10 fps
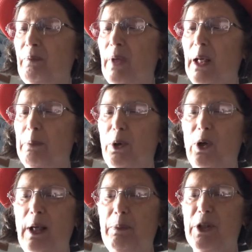He pulled
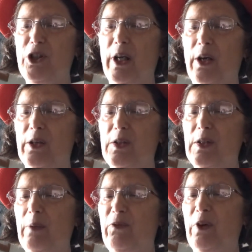up a chair,
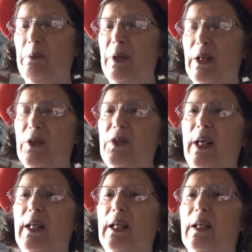sipped from his,
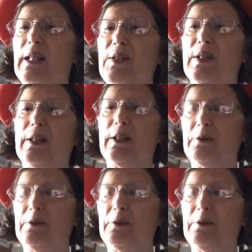and he listened.